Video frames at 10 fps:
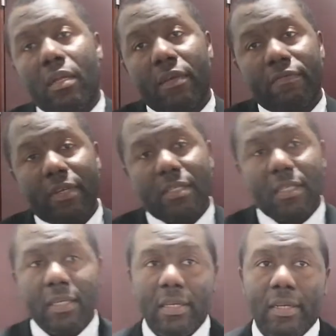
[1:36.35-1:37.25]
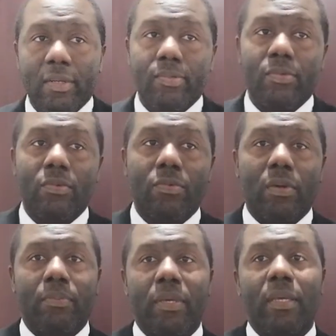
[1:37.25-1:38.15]
The first aider
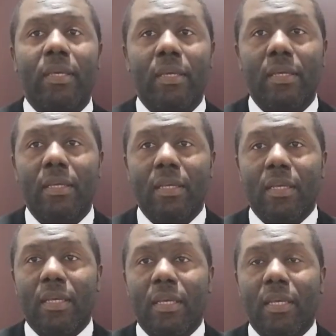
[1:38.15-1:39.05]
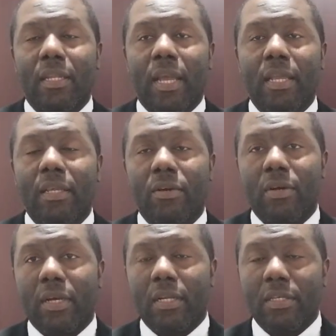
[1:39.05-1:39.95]
will be in any
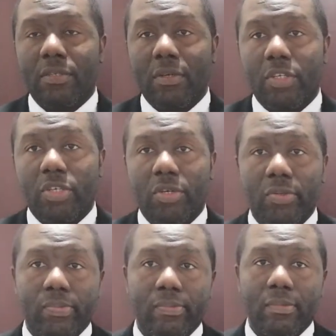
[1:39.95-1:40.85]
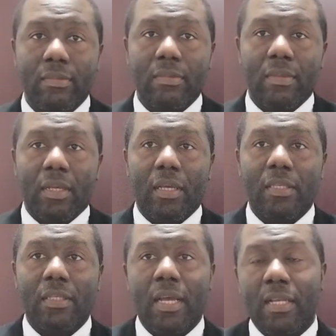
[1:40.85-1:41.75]
organization,
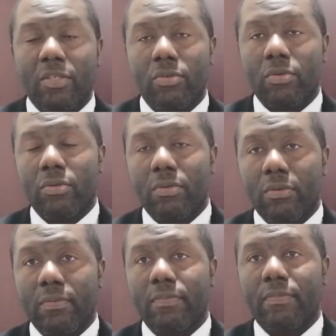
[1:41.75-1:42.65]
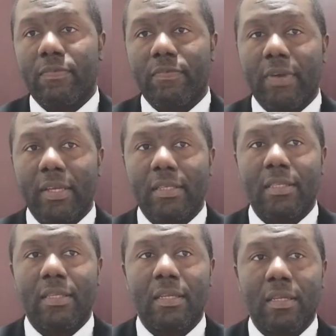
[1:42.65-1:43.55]
is there to
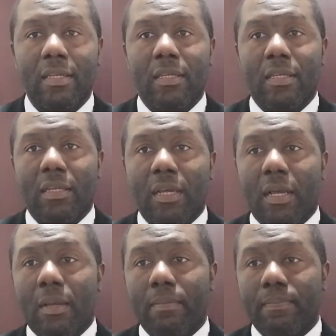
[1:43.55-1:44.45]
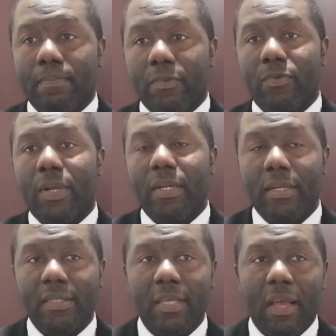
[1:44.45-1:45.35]
first
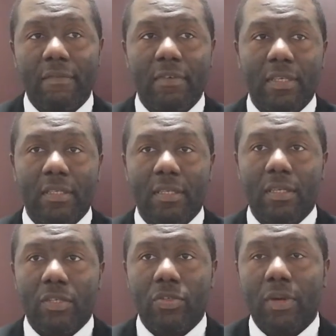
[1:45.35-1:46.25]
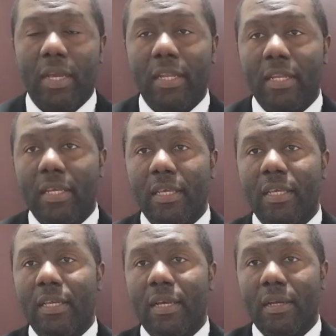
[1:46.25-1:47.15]
render service to
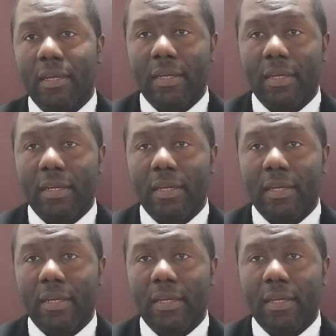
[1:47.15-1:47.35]
any